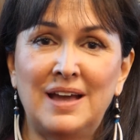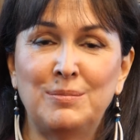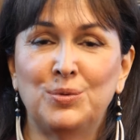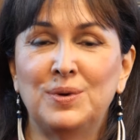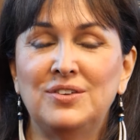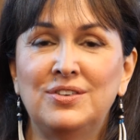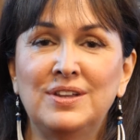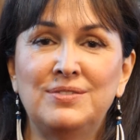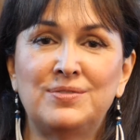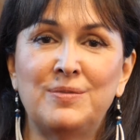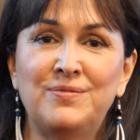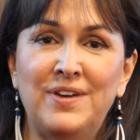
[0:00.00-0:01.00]
I'm originally
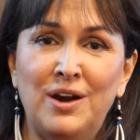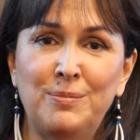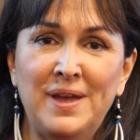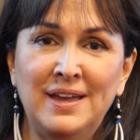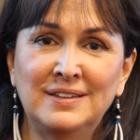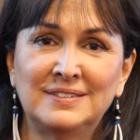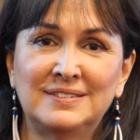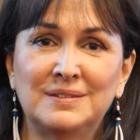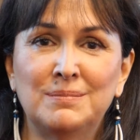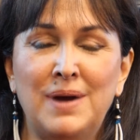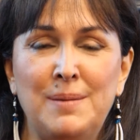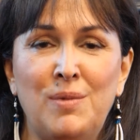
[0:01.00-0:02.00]
from Fairbanks.
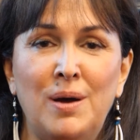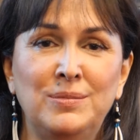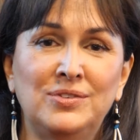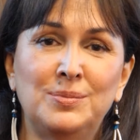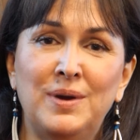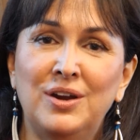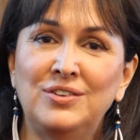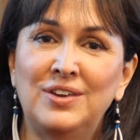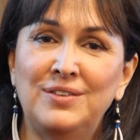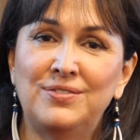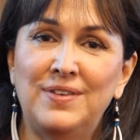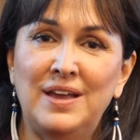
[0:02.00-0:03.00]
My mom is Mary
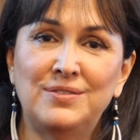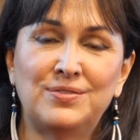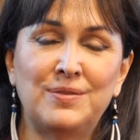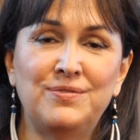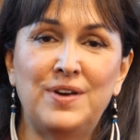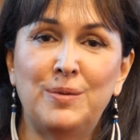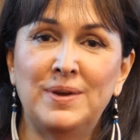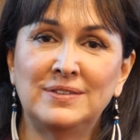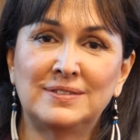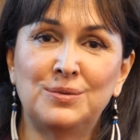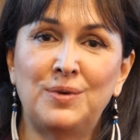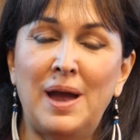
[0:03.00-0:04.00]
Jane Fate from
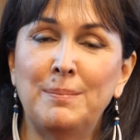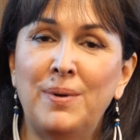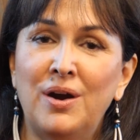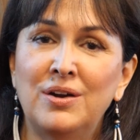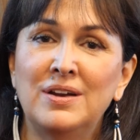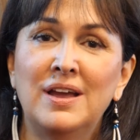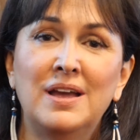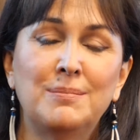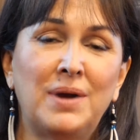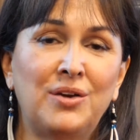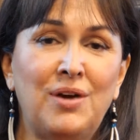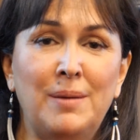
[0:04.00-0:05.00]
Fairbanks and Rampart.
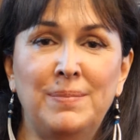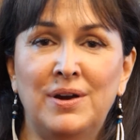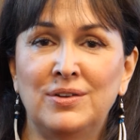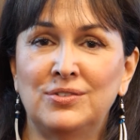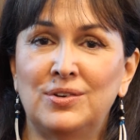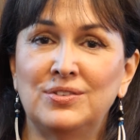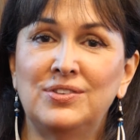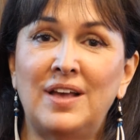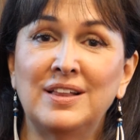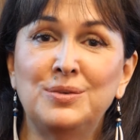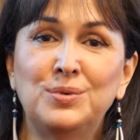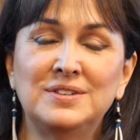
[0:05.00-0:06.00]
My grandparents are
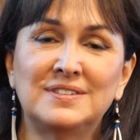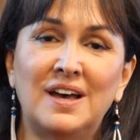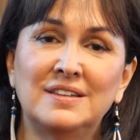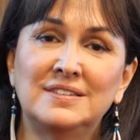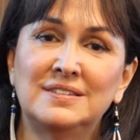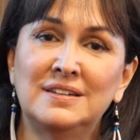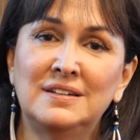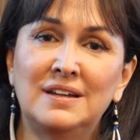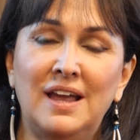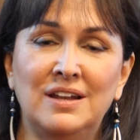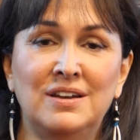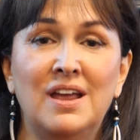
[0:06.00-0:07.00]
Sally Woods Hudson
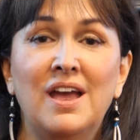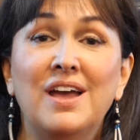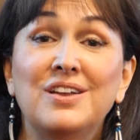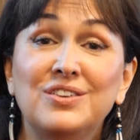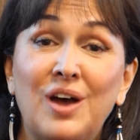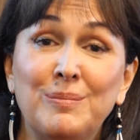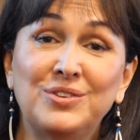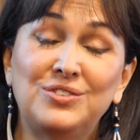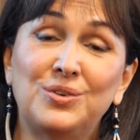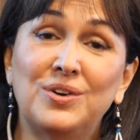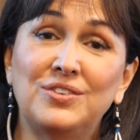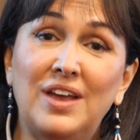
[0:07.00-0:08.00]
and Thomas
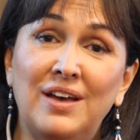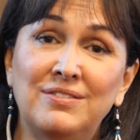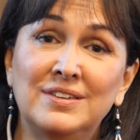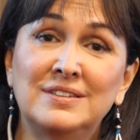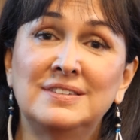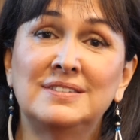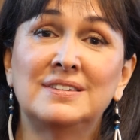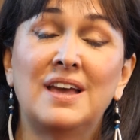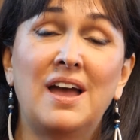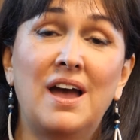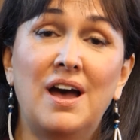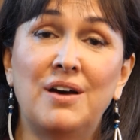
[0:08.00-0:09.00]
George Evans
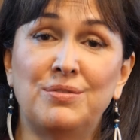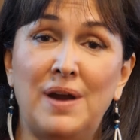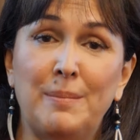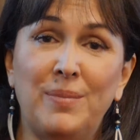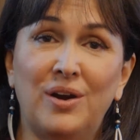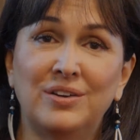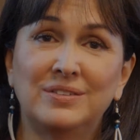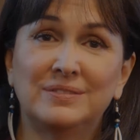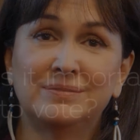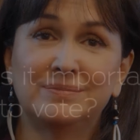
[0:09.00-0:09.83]
of Rampart.